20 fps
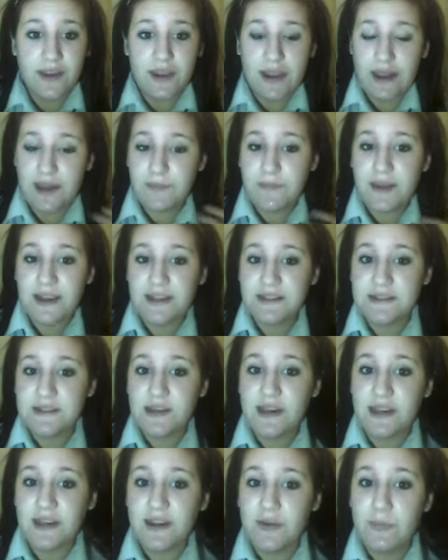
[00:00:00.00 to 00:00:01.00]
and it makes
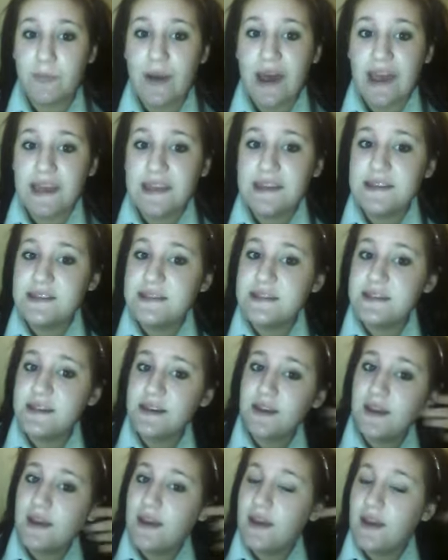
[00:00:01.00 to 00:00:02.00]
like a paste,
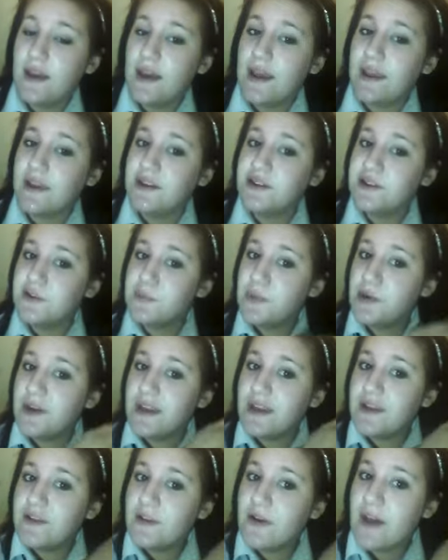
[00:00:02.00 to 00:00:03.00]
and you just put
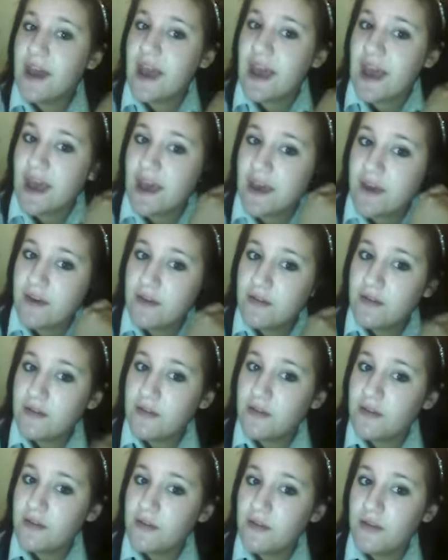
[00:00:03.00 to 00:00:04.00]
it in your hair
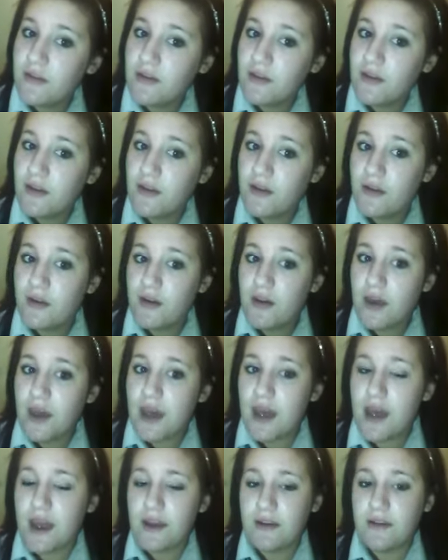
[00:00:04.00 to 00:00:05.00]

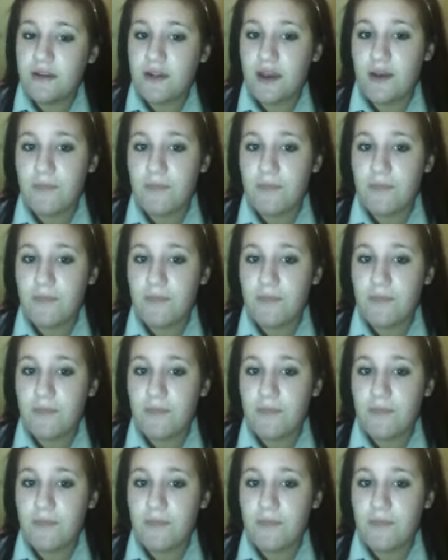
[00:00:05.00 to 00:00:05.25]
and